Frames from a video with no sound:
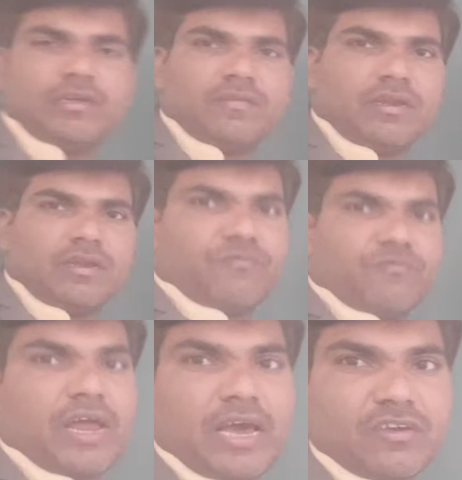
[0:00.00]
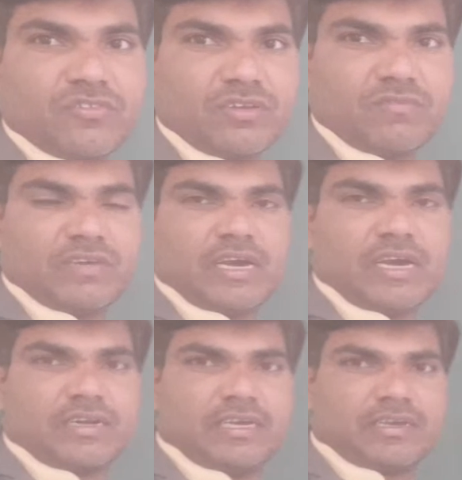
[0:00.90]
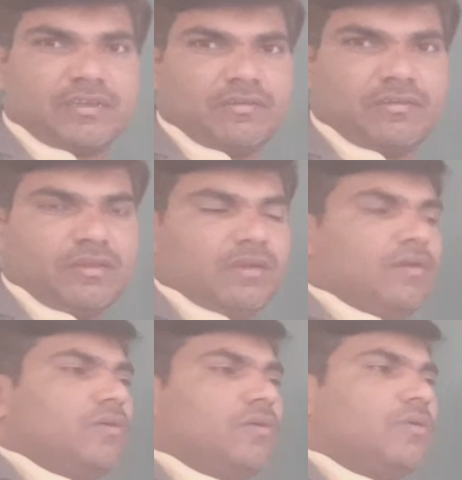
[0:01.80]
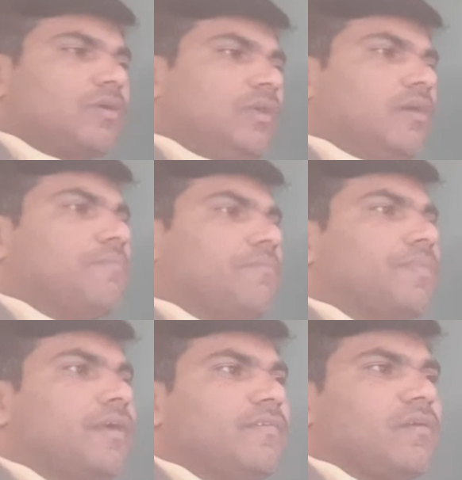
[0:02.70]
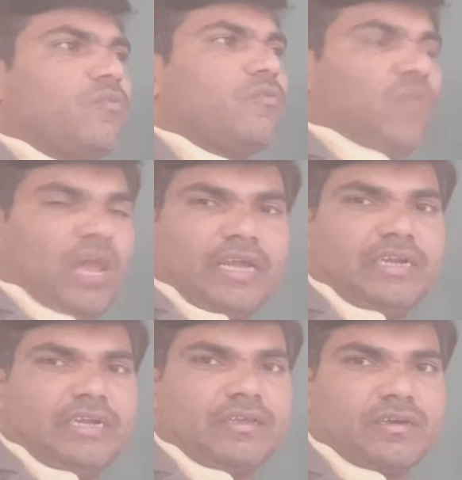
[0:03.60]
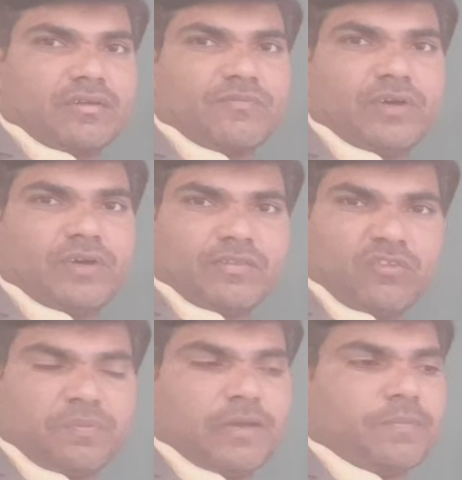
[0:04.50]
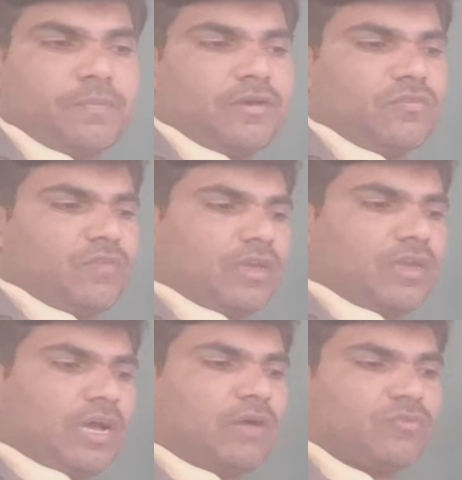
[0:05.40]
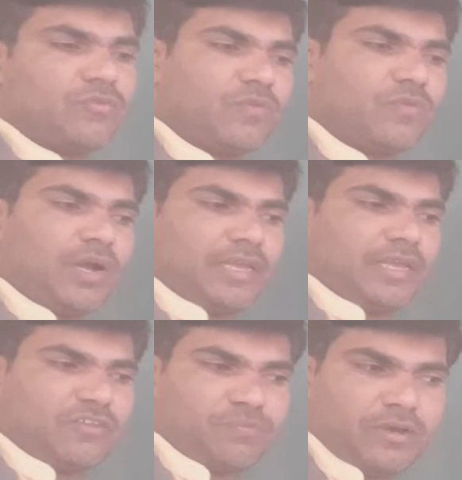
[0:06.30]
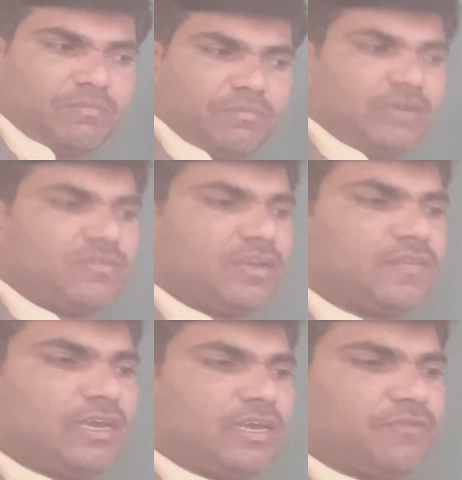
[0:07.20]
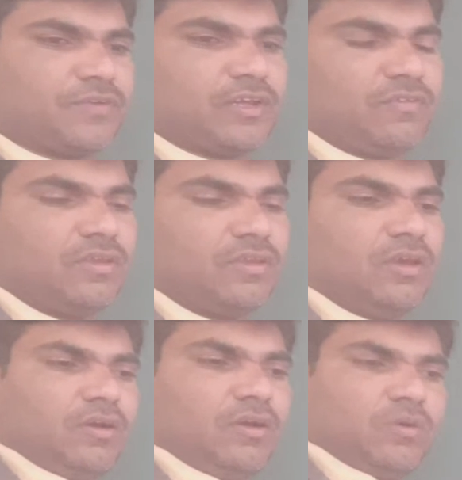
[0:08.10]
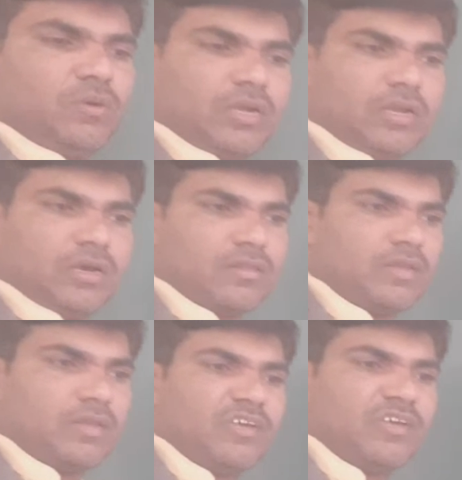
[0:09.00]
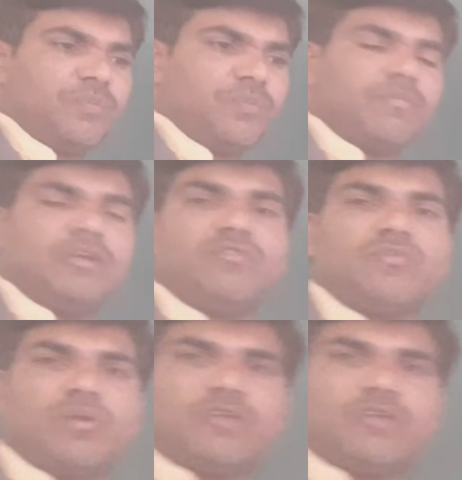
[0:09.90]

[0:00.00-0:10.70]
a refraction we are taken. Okay, now yes, of light here. For this purpose, we have some what experiments are there for us. Okay, now that experiments only